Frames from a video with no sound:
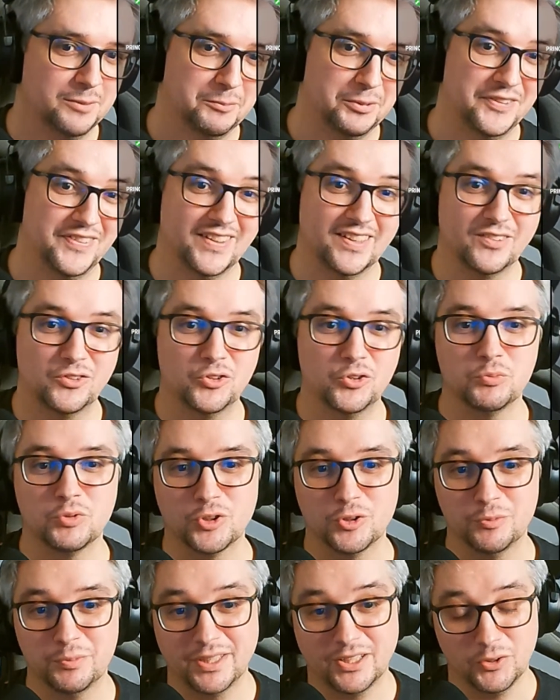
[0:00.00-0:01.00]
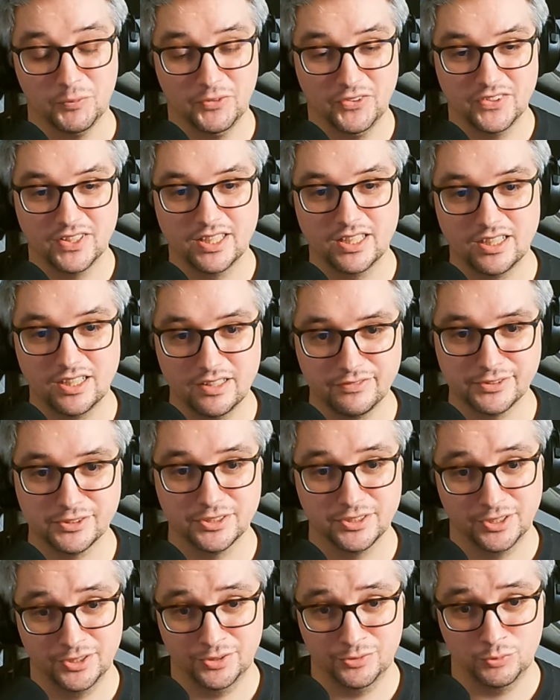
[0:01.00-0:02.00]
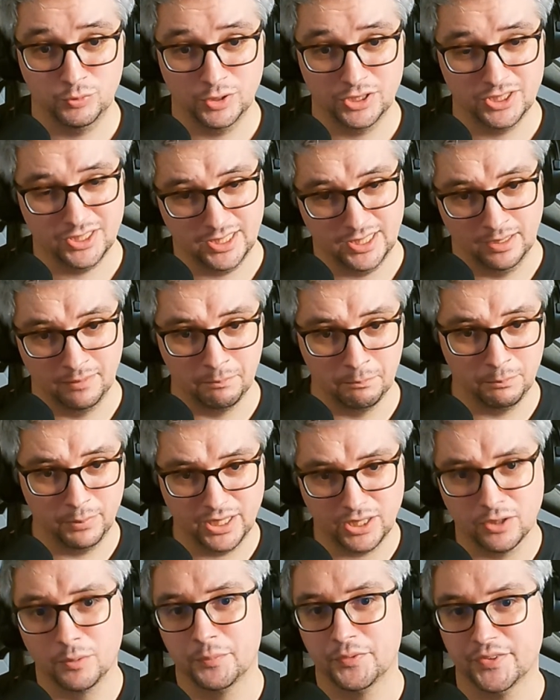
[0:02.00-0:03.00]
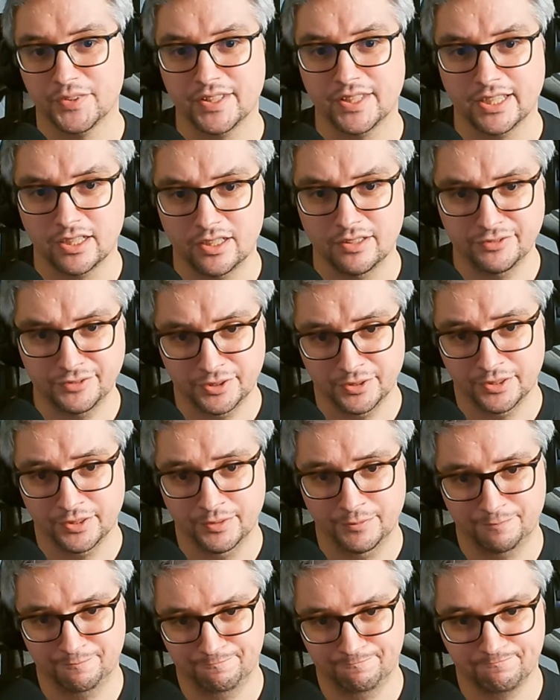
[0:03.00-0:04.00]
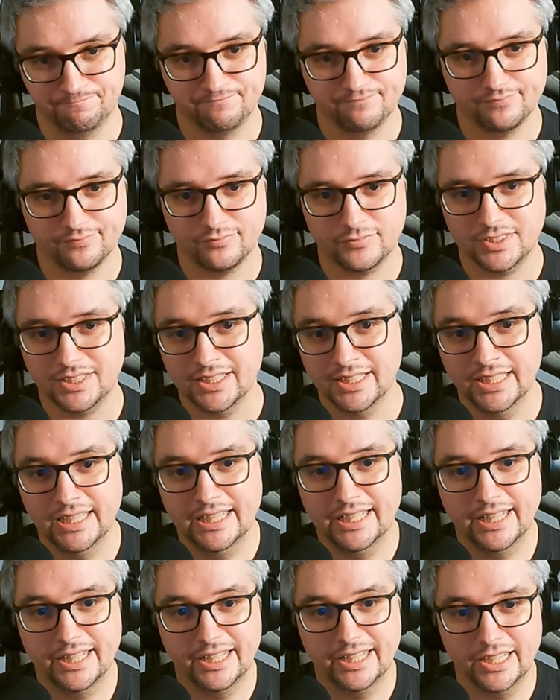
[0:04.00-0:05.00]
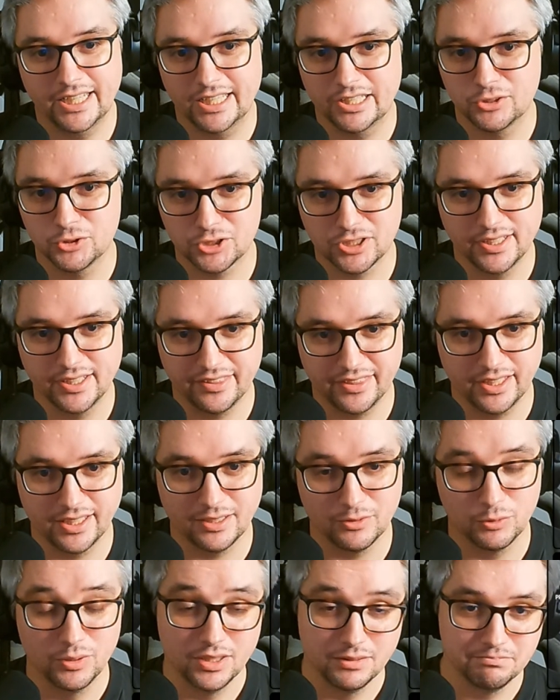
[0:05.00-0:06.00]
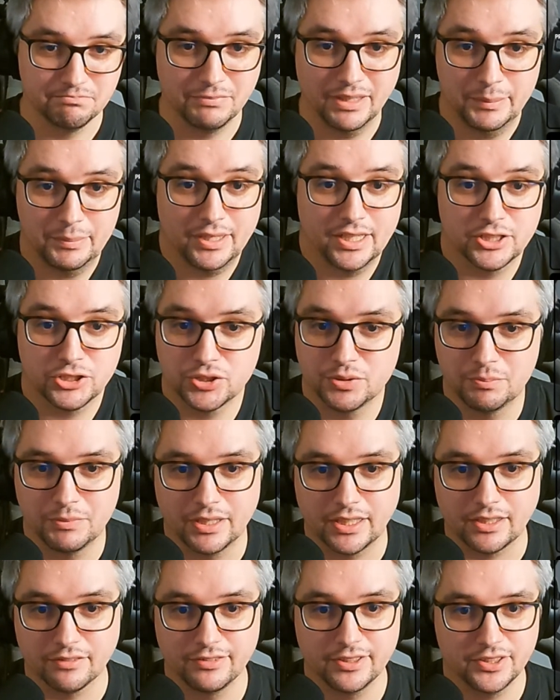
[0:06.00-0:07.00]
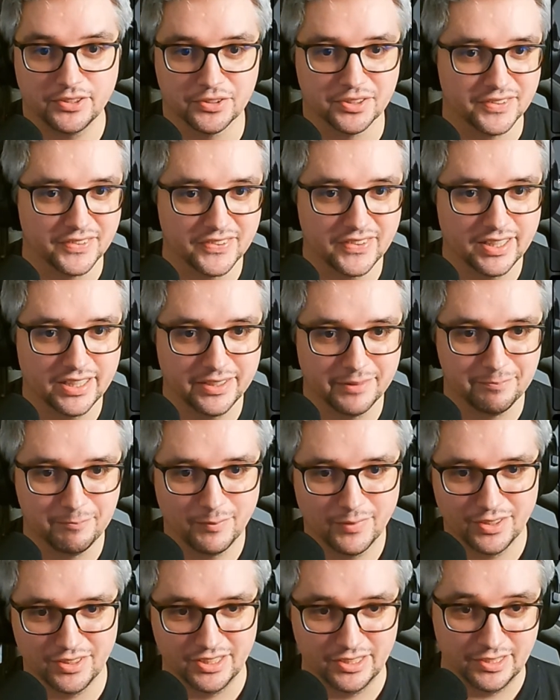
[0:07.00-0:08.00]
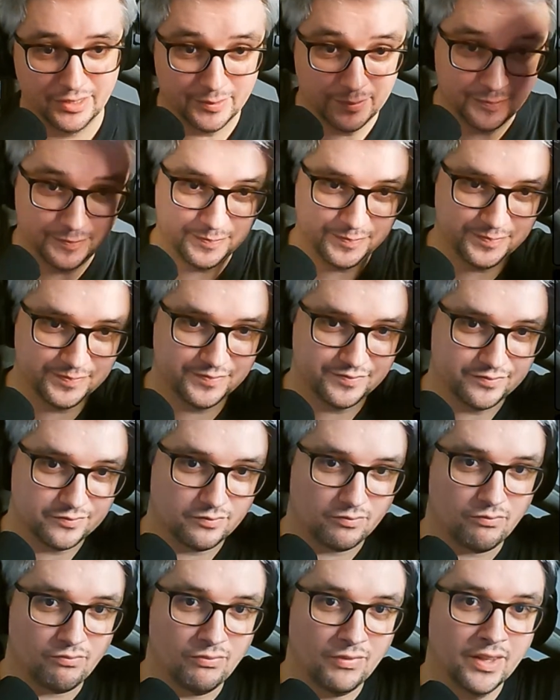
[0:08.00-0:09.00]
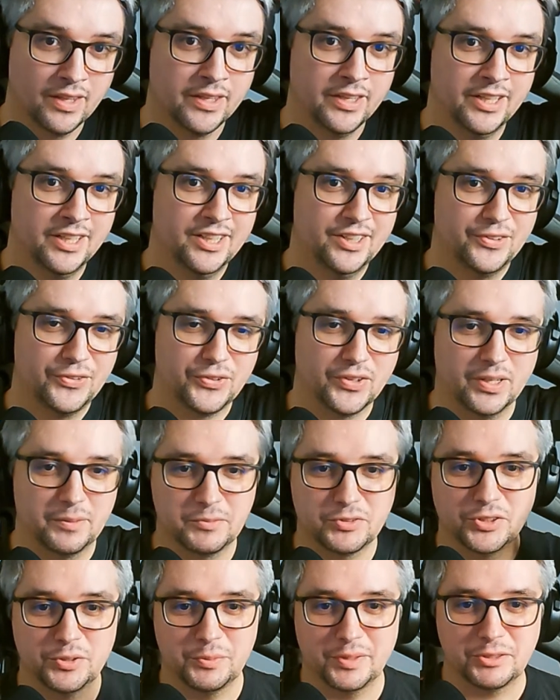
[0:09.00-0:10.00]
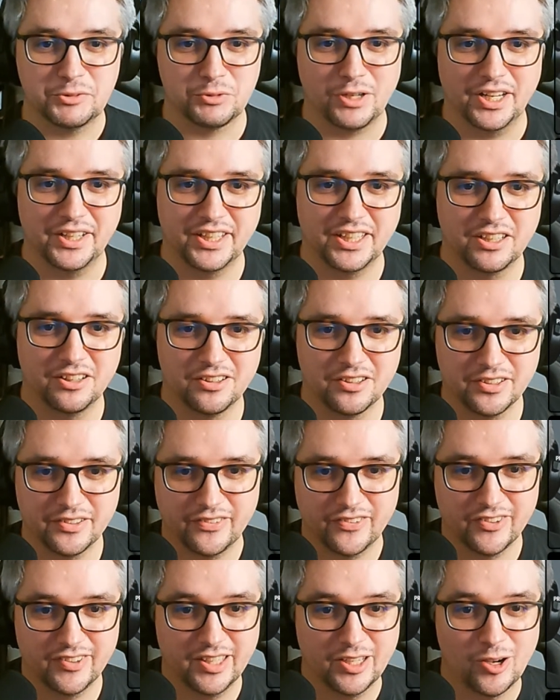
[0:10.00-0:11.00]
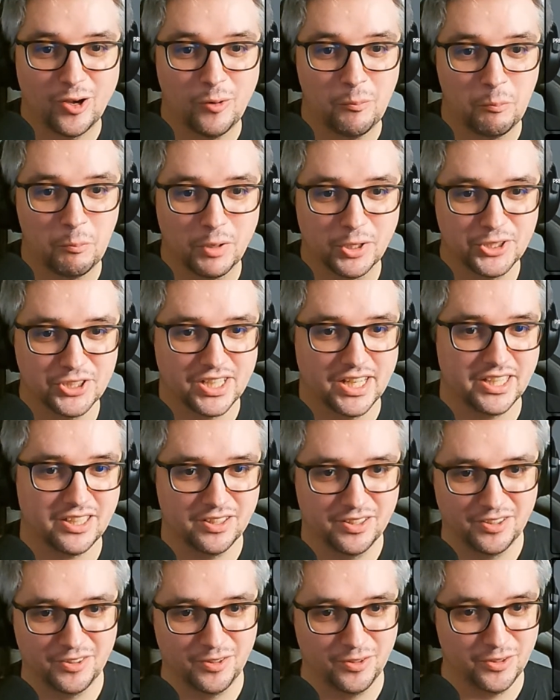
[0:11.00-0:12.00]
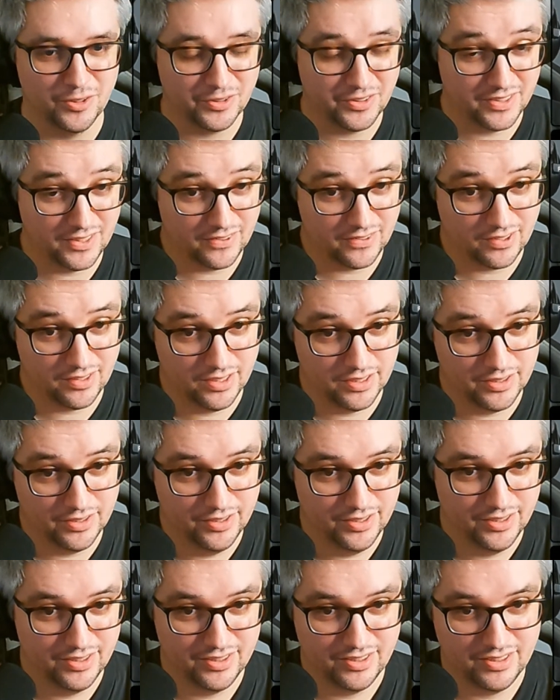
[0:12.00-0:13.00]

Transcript: But then tomorrow becomes the day after, which then becomes the day after. And then I usually think, well, maybe I should make a video instead. Um, yeah, I'm gonna be grinding hard, see how much I can unlock this year.